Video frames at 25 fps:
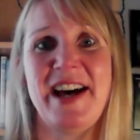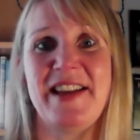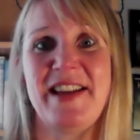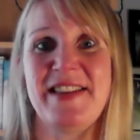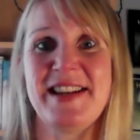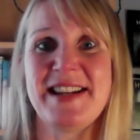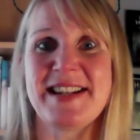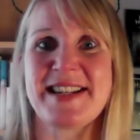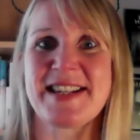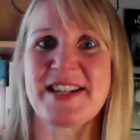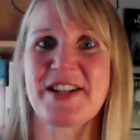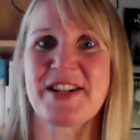
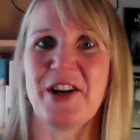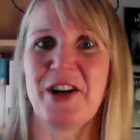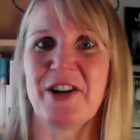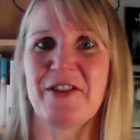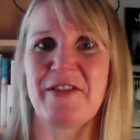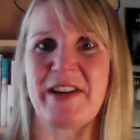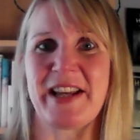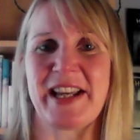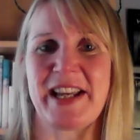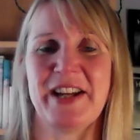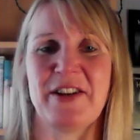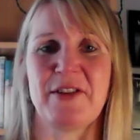This
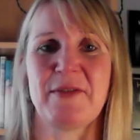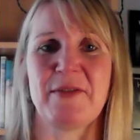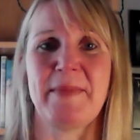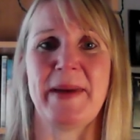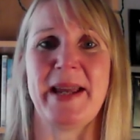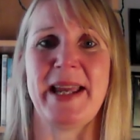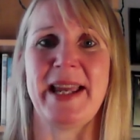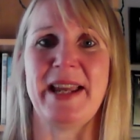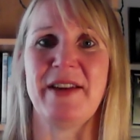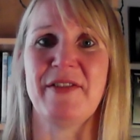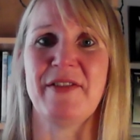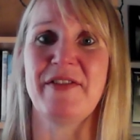story could
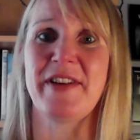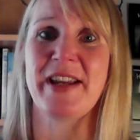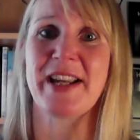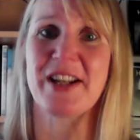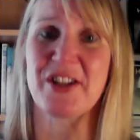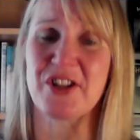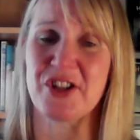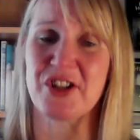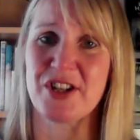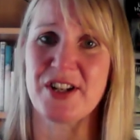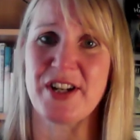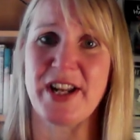be
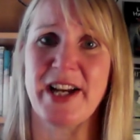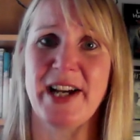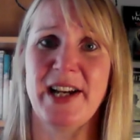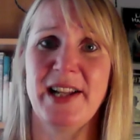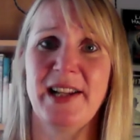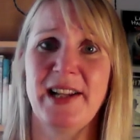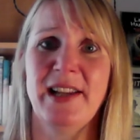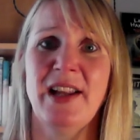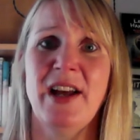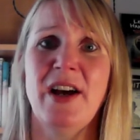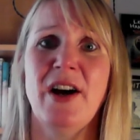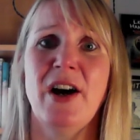
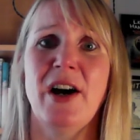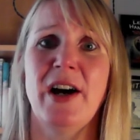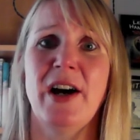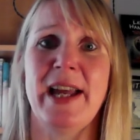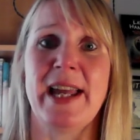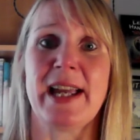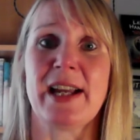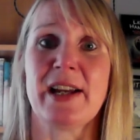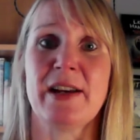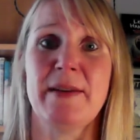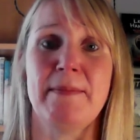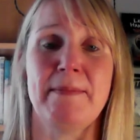fictional.
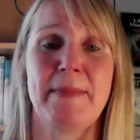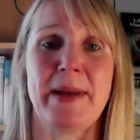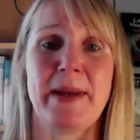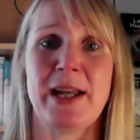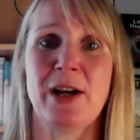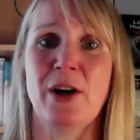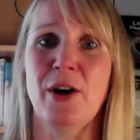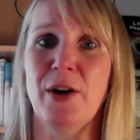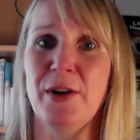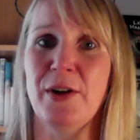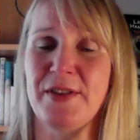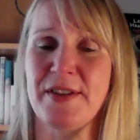It can
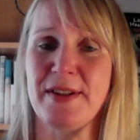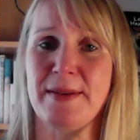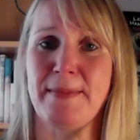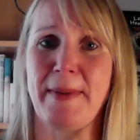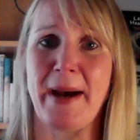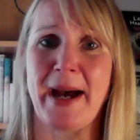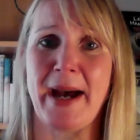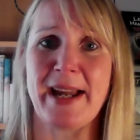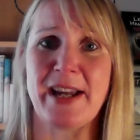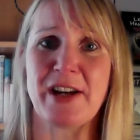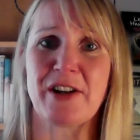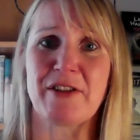be
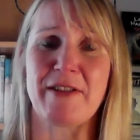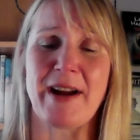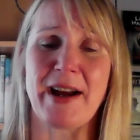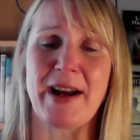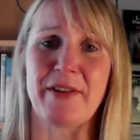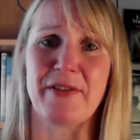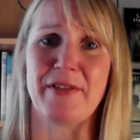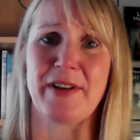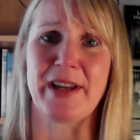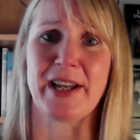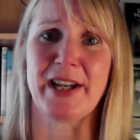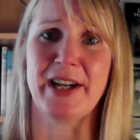
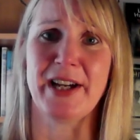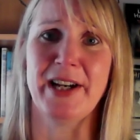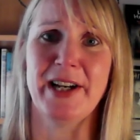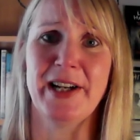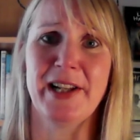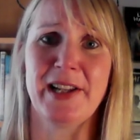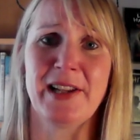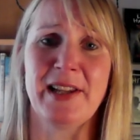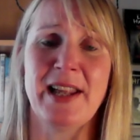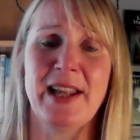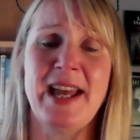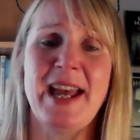
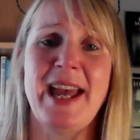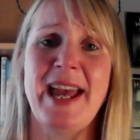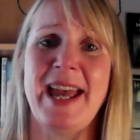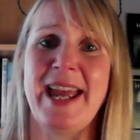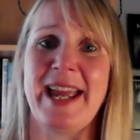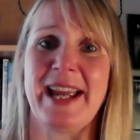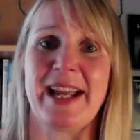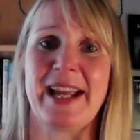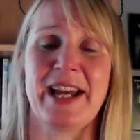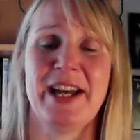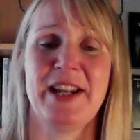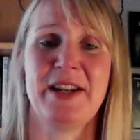autobiographical.
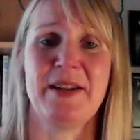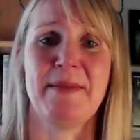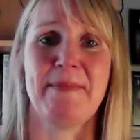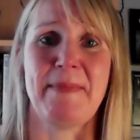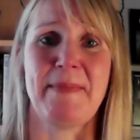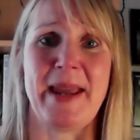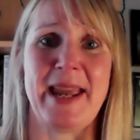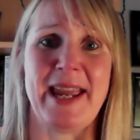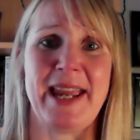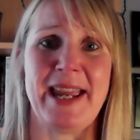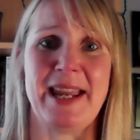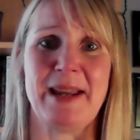It can
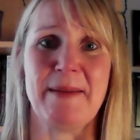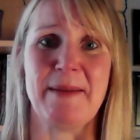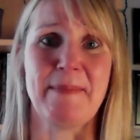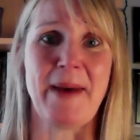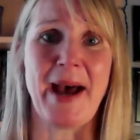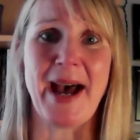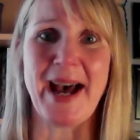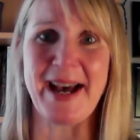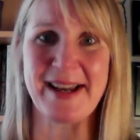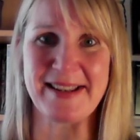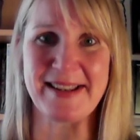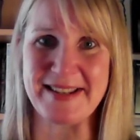be
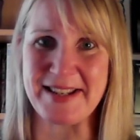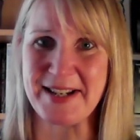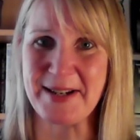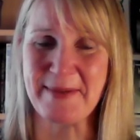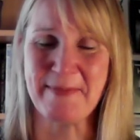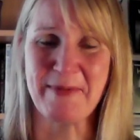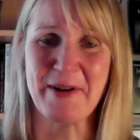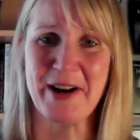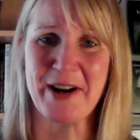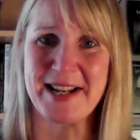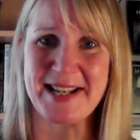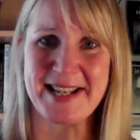
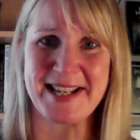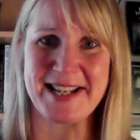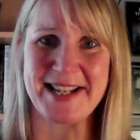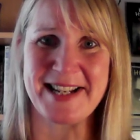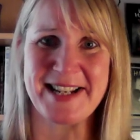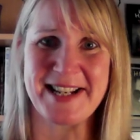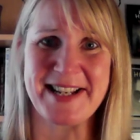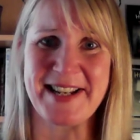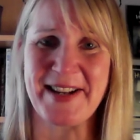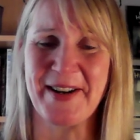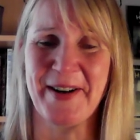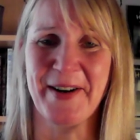past,
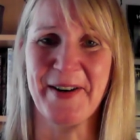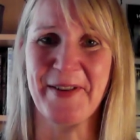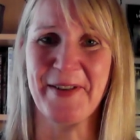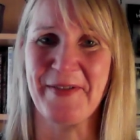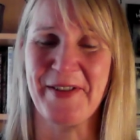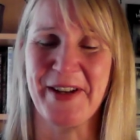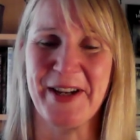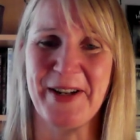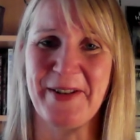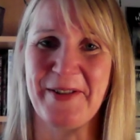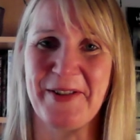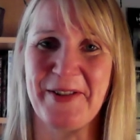present or
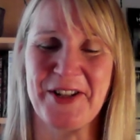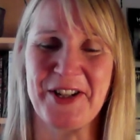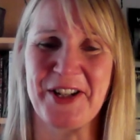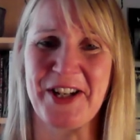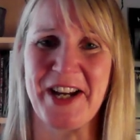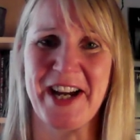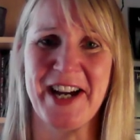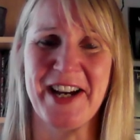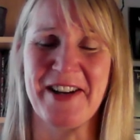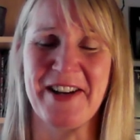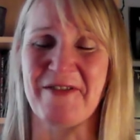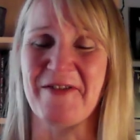
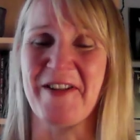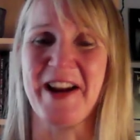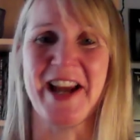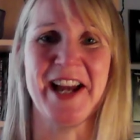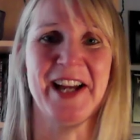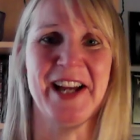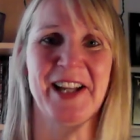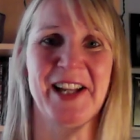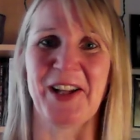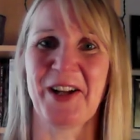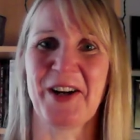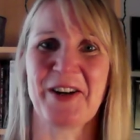future,
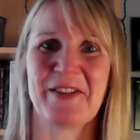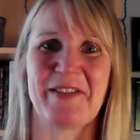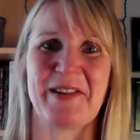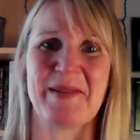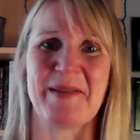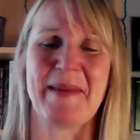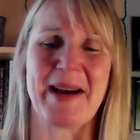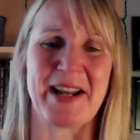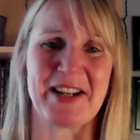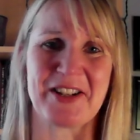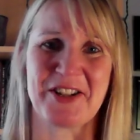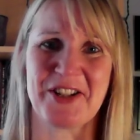real or
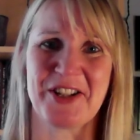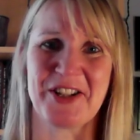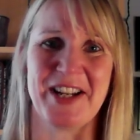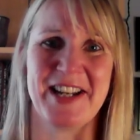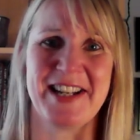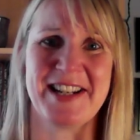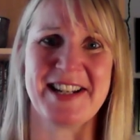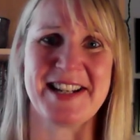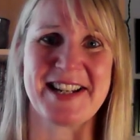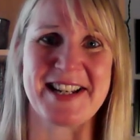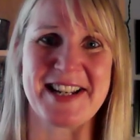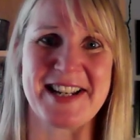
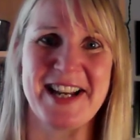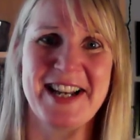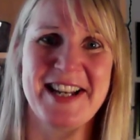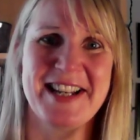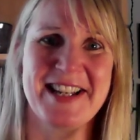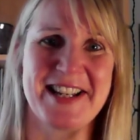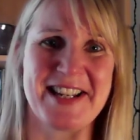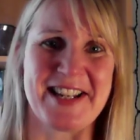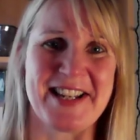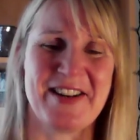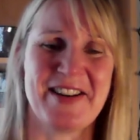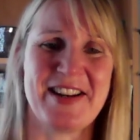imagined.
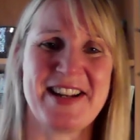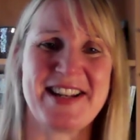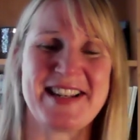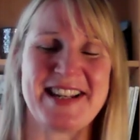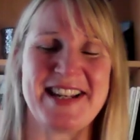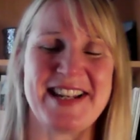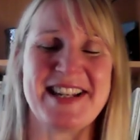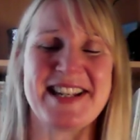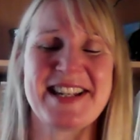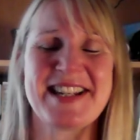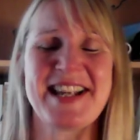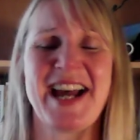So it's
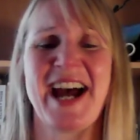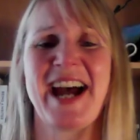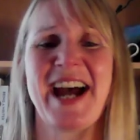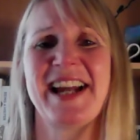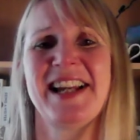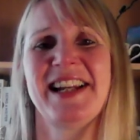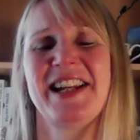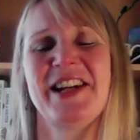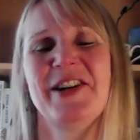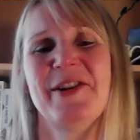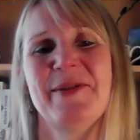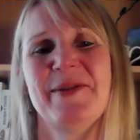
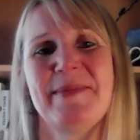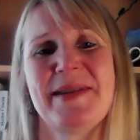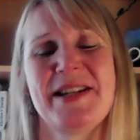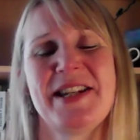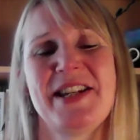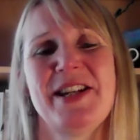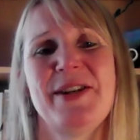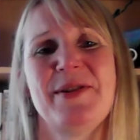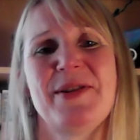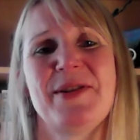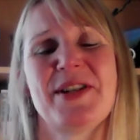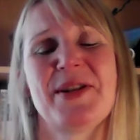entirely up
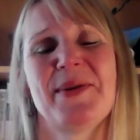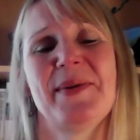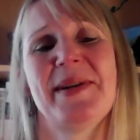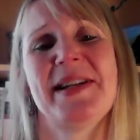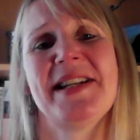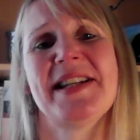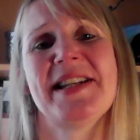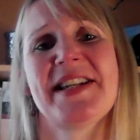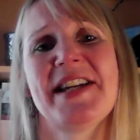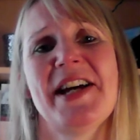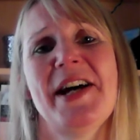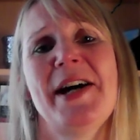to you to
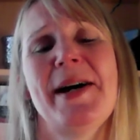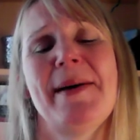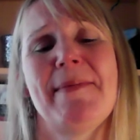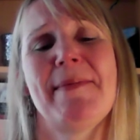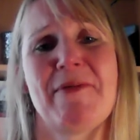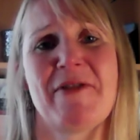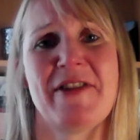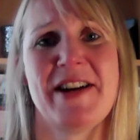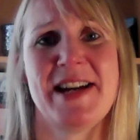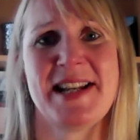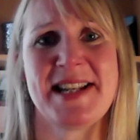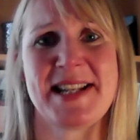
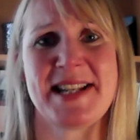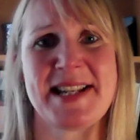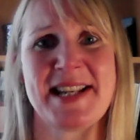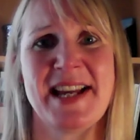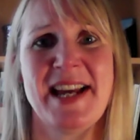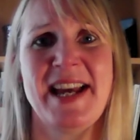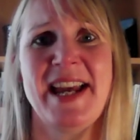interpret